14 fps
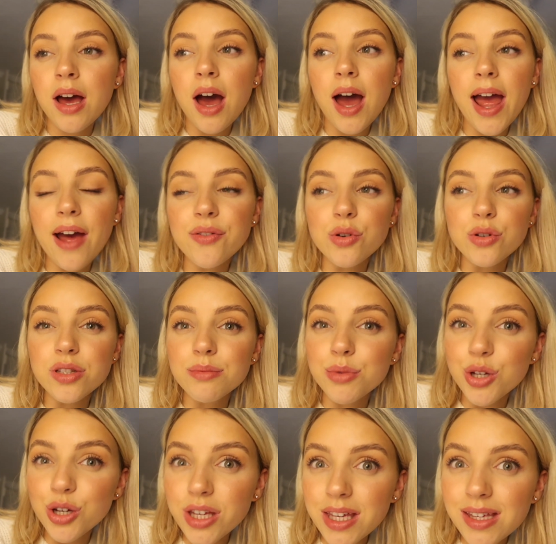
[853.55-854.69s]
I have got some
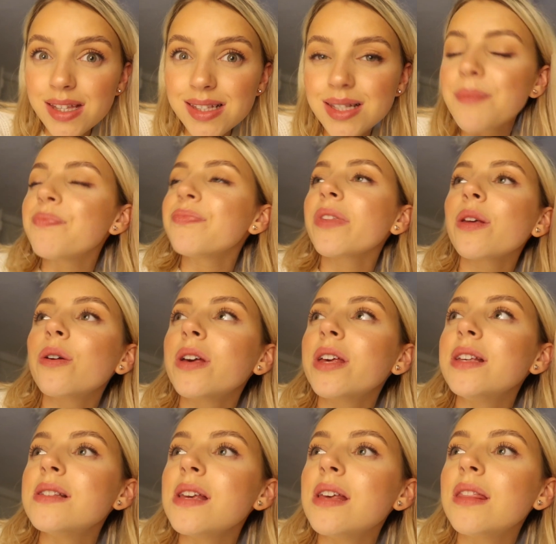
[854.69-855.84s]
cookies
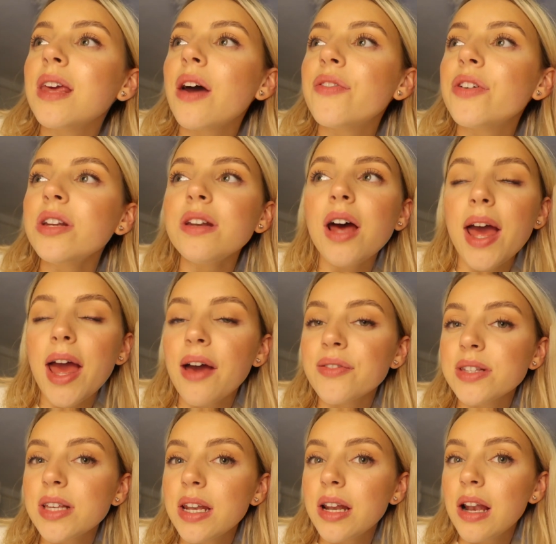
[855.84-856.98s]
in the oven. I have
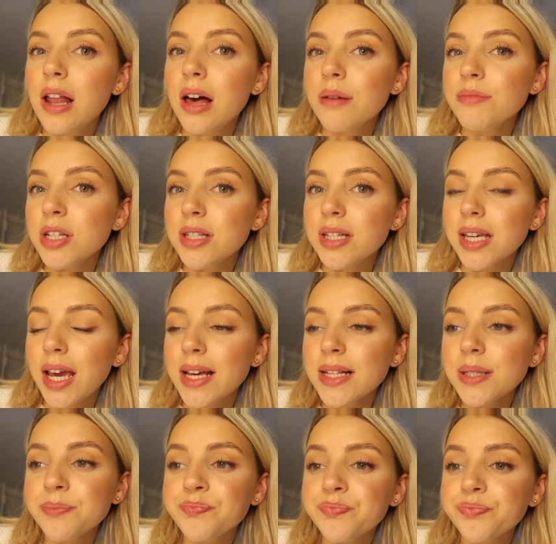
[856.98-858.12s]
set an alarm just in case.